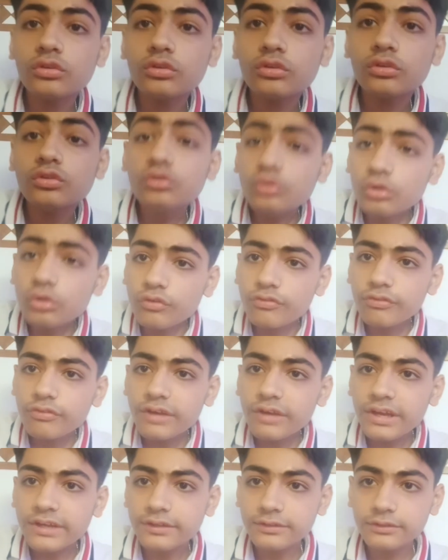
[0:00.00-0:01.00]
So
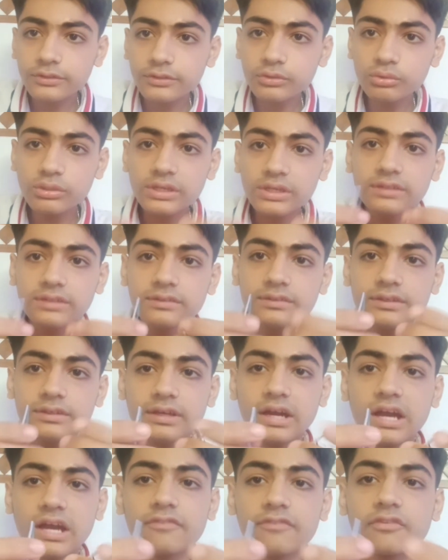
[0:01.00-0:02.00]
friends, you can see
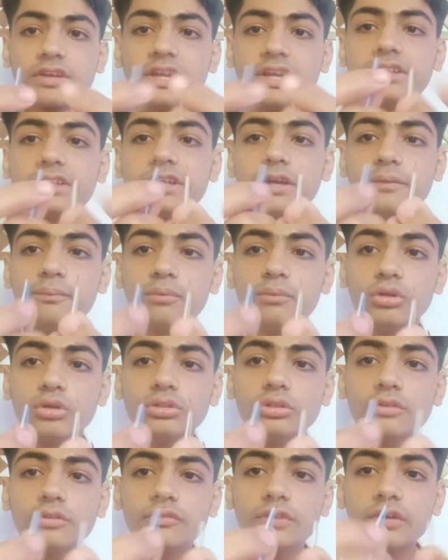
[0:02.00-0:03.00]
I've connected both
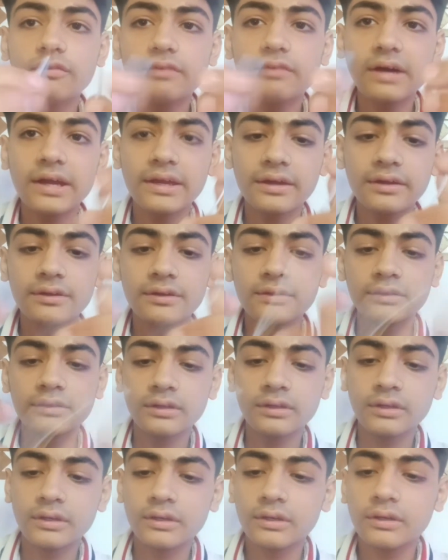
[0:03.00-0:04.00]
of the wires,
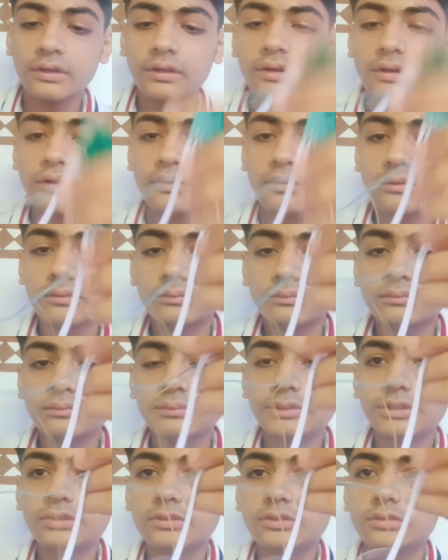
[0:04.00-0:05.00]

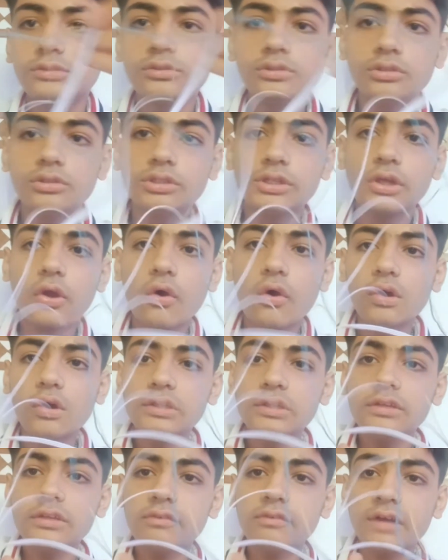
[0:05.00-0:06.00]
means totally all the
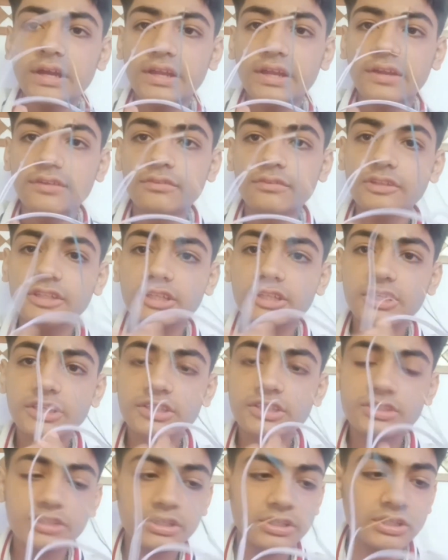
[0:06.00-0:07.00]
wires with each
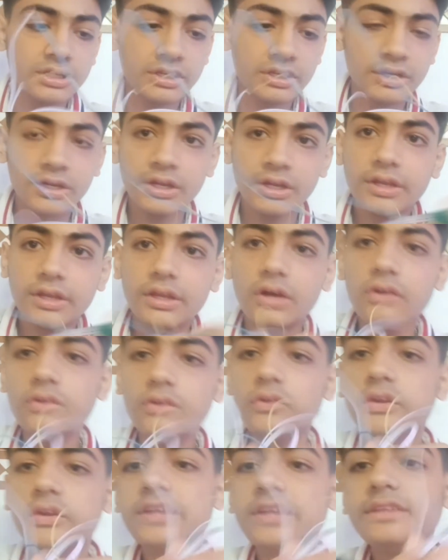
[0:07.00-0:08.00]
other. Now you
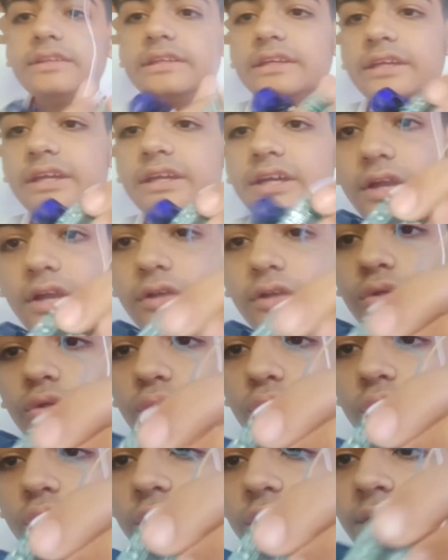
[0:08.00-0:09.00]
can see here are two
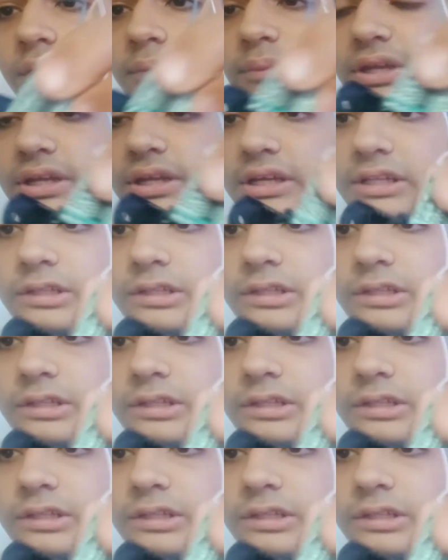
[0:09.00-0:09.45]
terminals